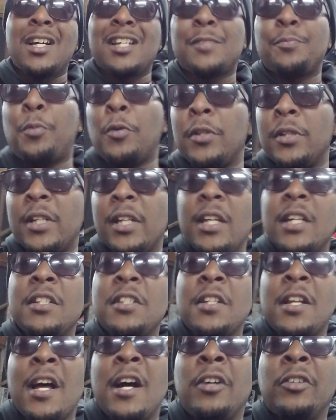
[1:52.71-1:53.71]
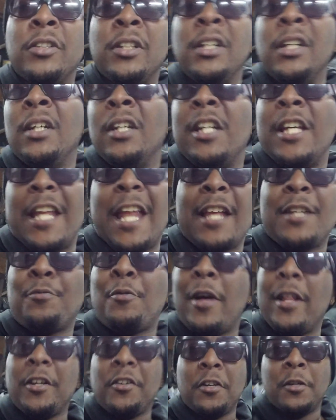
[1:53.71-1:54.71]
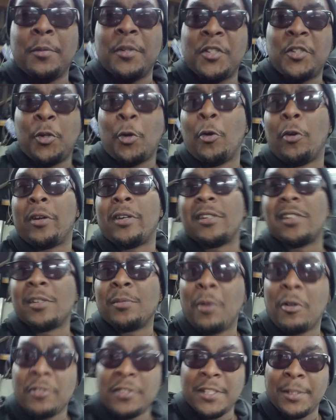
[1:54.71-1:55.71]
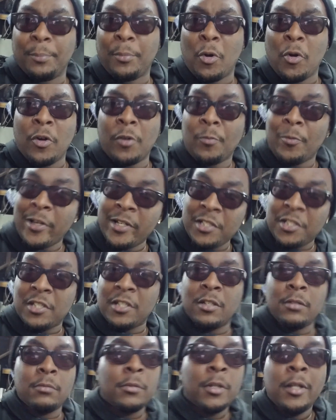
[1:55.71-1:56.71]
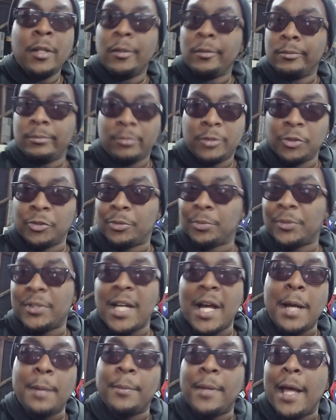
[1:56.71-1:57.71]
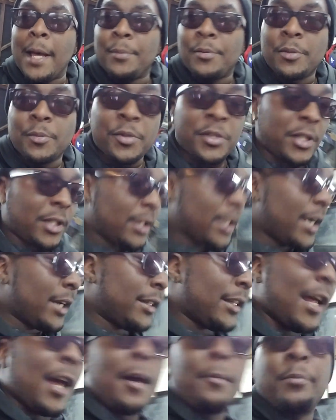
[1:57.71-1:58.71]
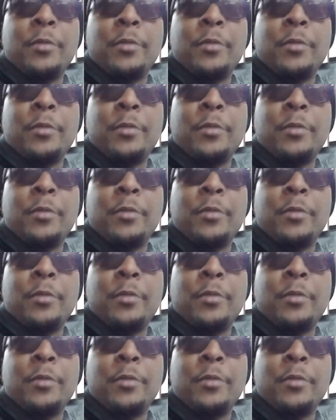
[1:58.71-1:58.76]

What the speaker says: pulling the engine out. And that's probably going to be short because it's mostly boring wrenching, do some time lapse, some shit like that.